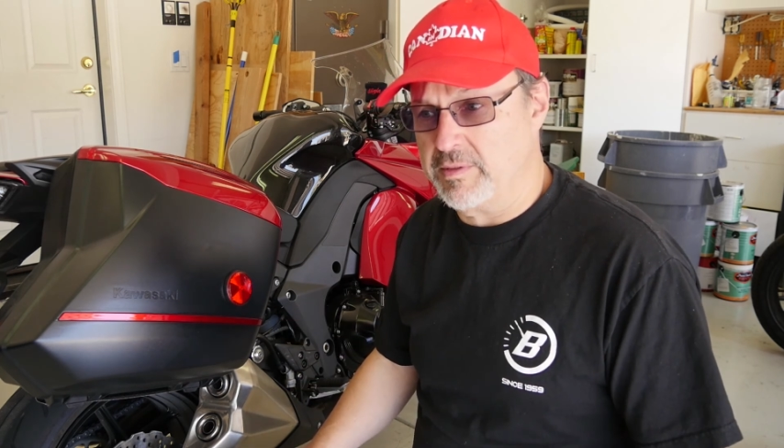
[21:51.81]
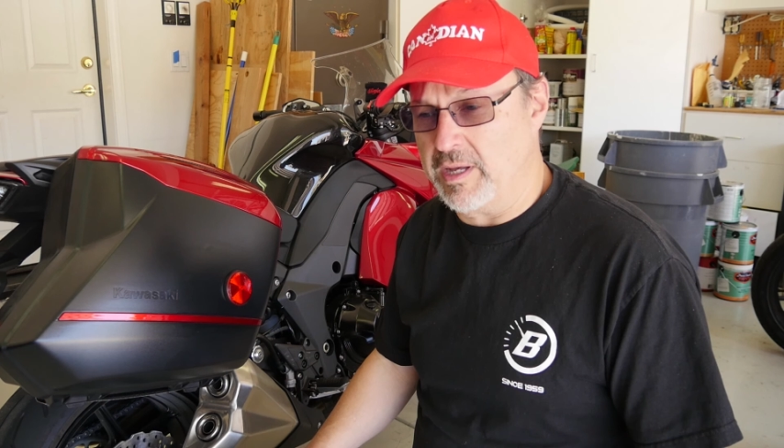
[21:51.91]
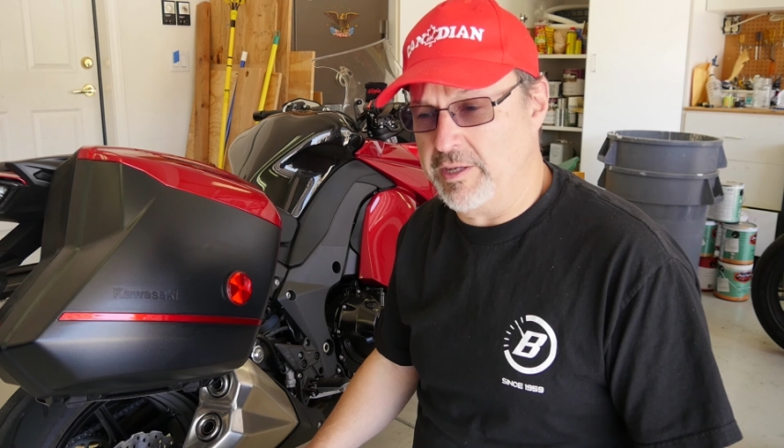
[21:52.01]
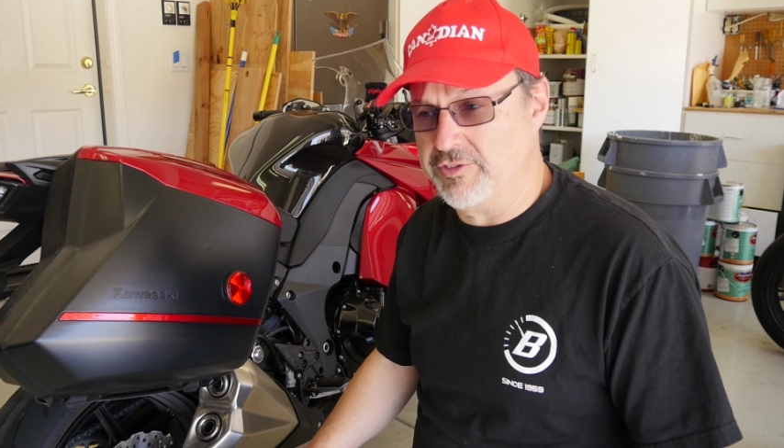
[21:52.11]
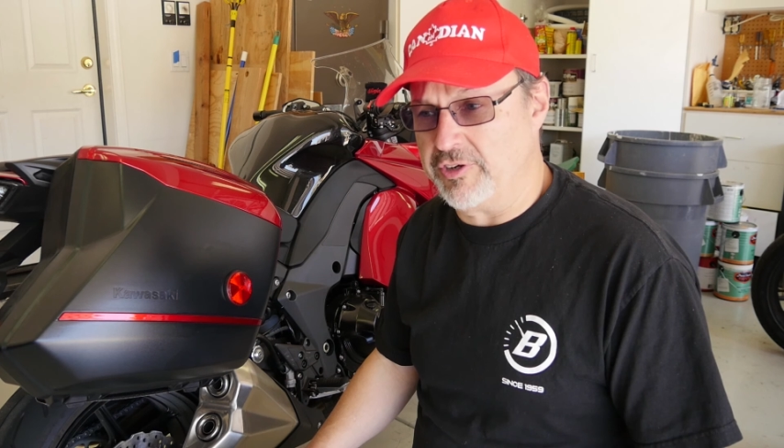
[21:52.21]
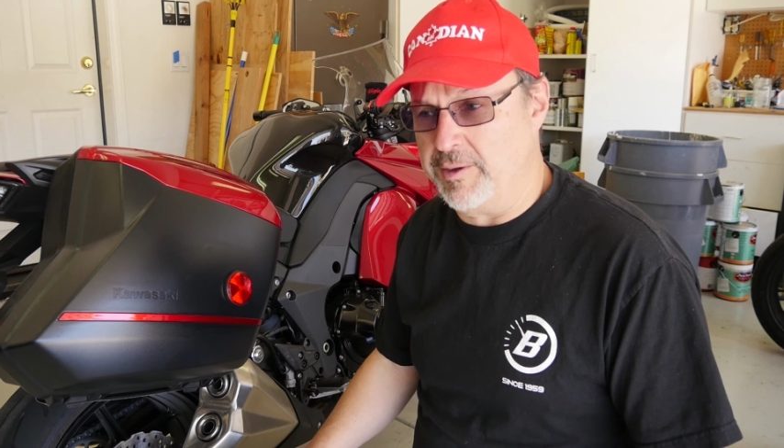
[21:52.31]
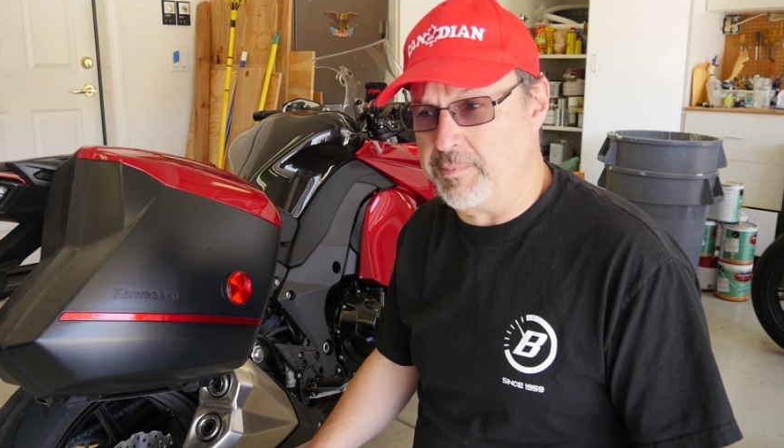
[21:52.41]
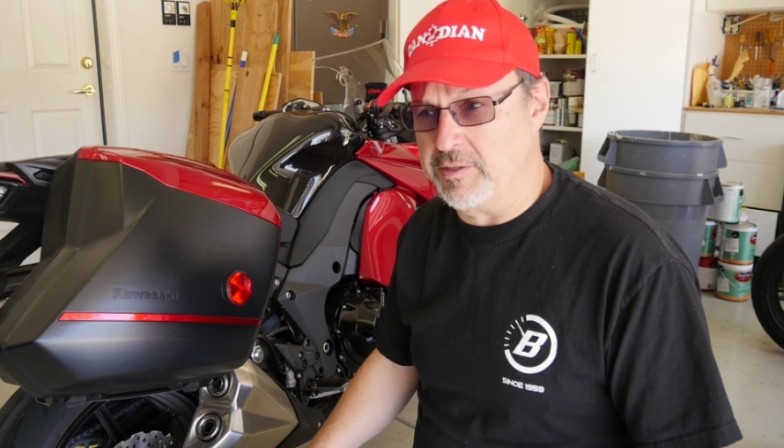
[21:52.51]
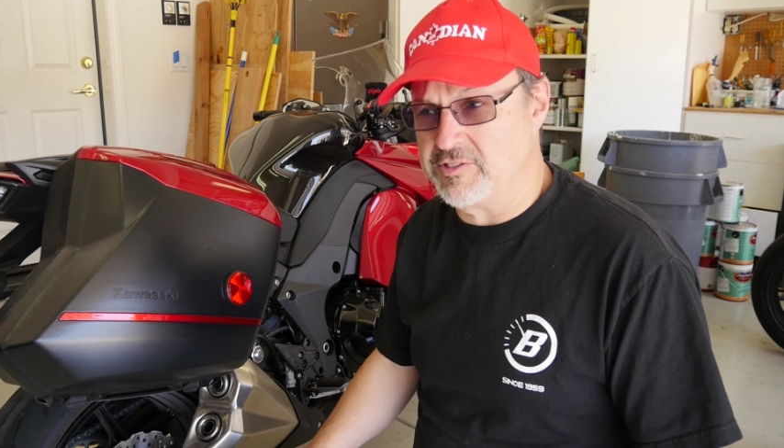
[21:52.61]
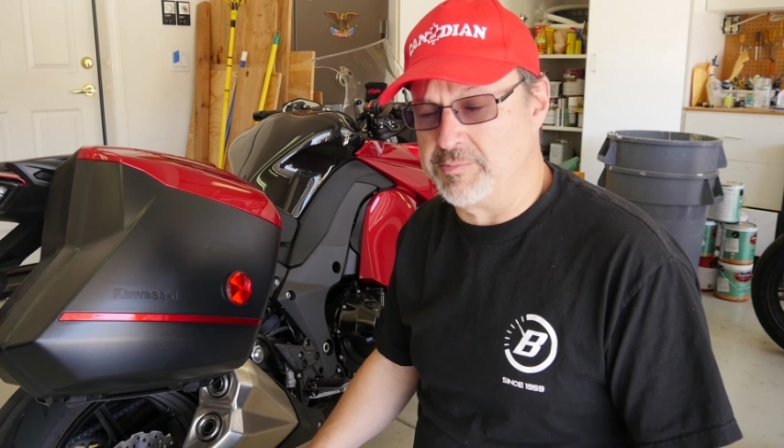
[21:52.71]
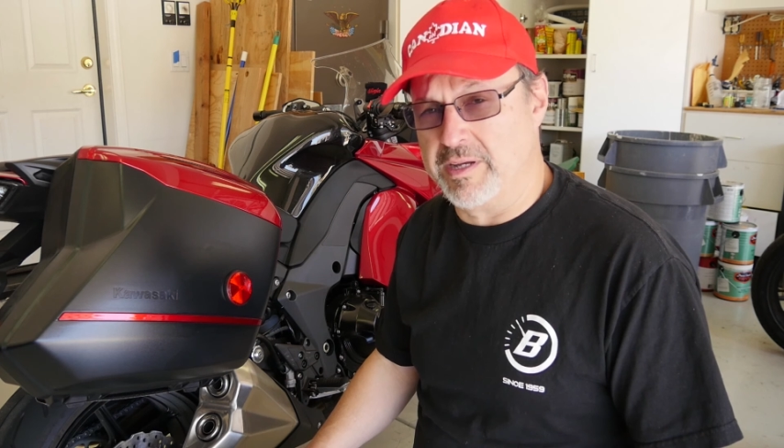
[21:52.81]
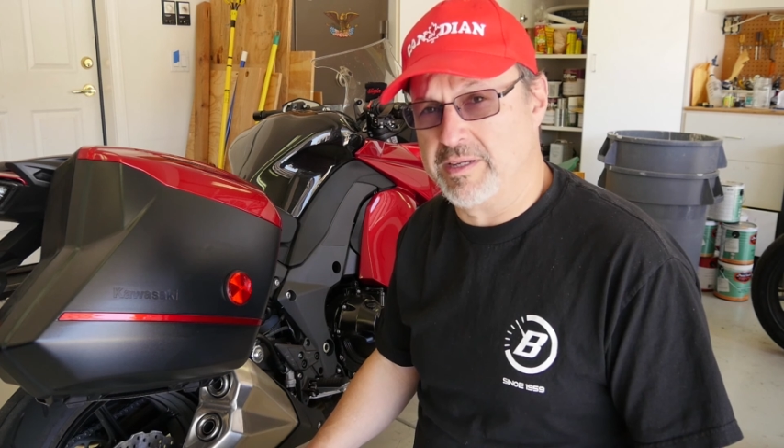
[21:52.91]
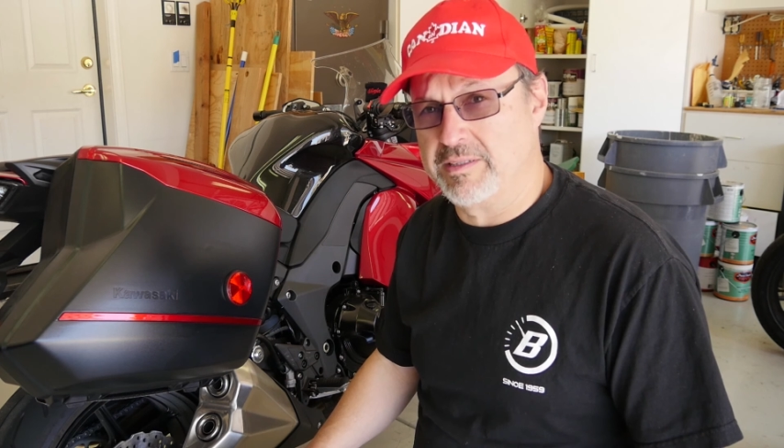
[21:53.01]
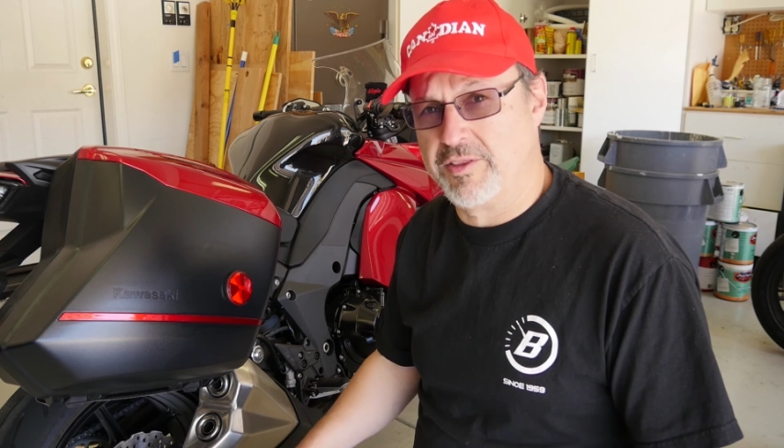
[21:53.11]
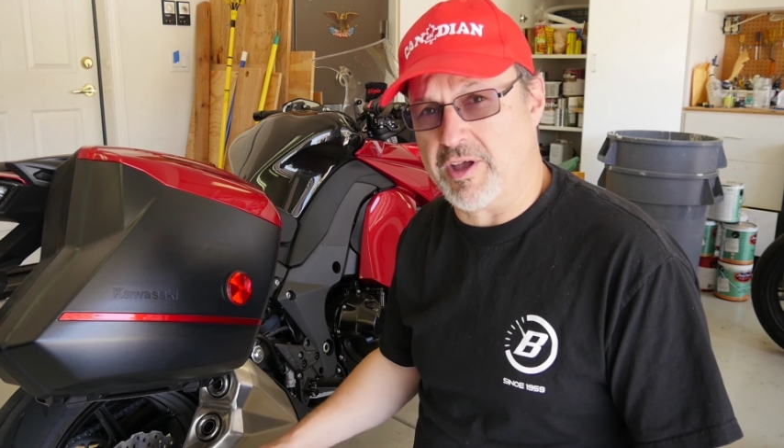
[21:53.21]
I need your help on some
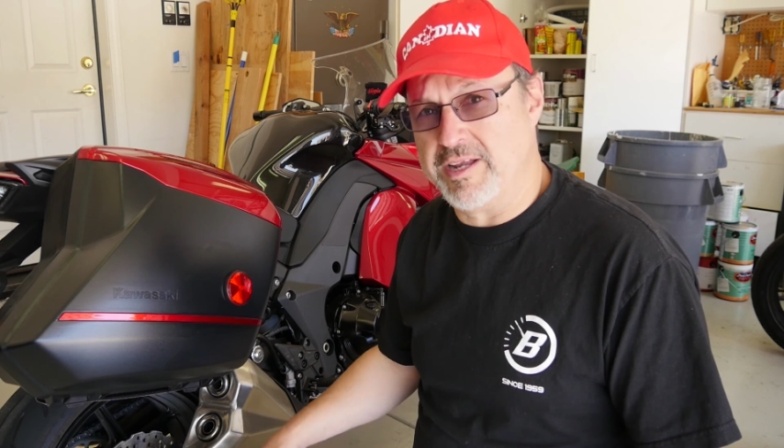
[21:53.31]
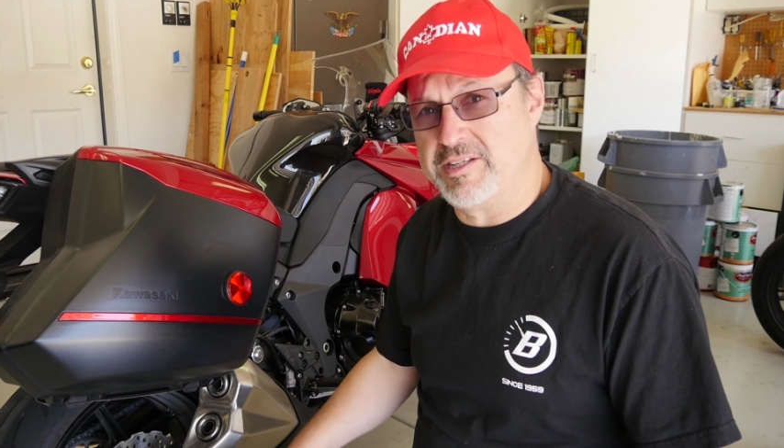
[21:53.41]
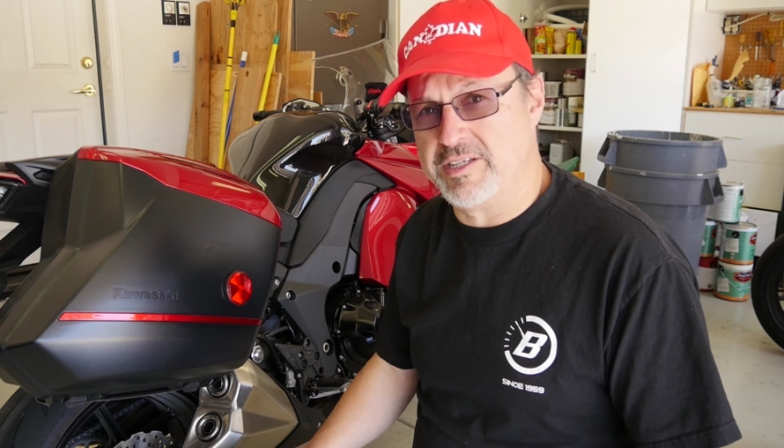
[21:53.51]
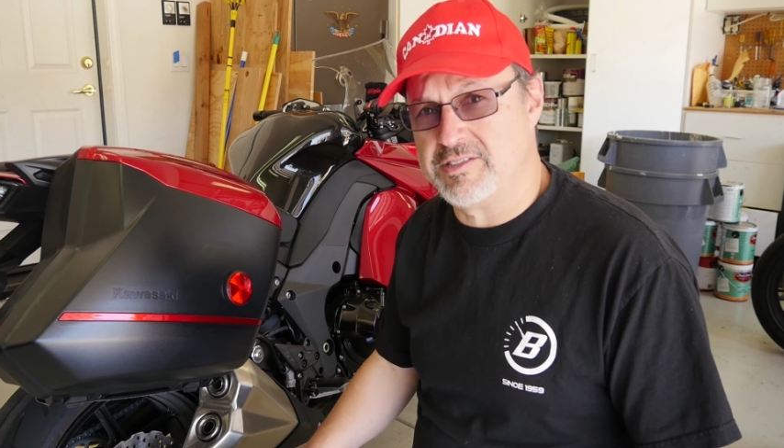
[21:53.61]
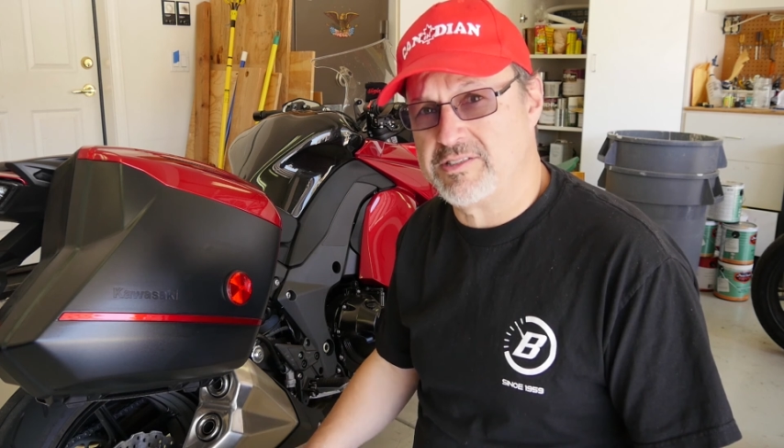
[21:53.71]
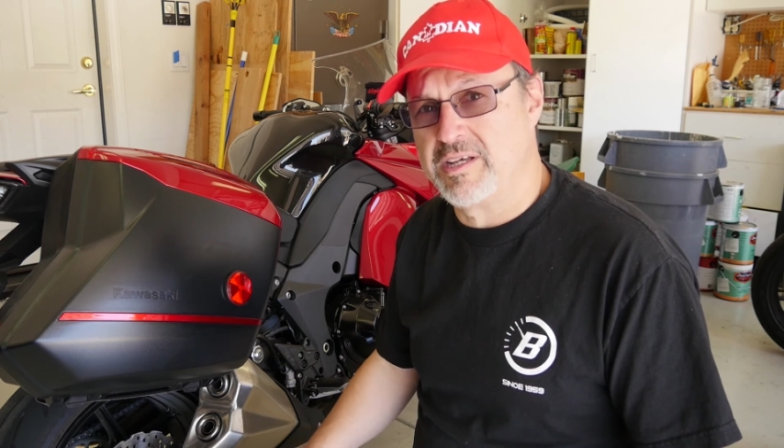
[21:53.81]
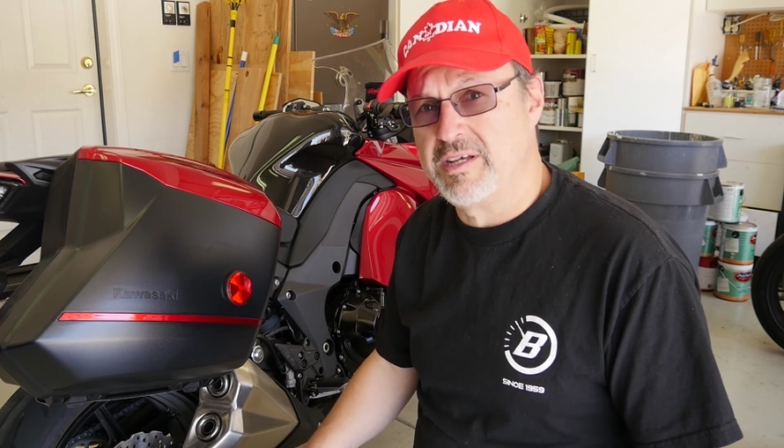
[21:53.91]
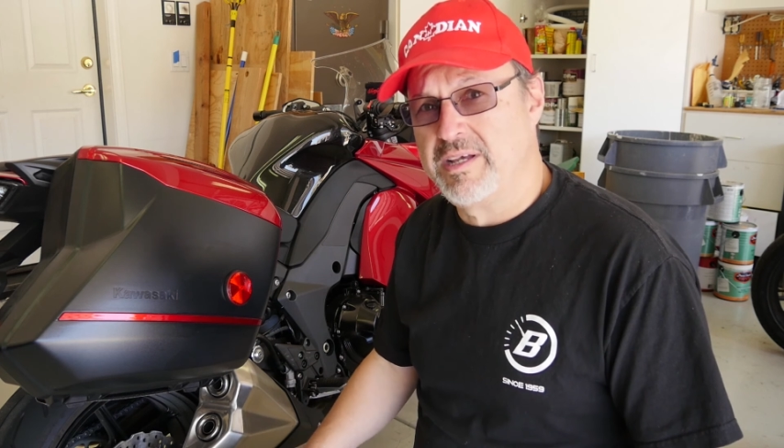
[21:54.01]
ideas.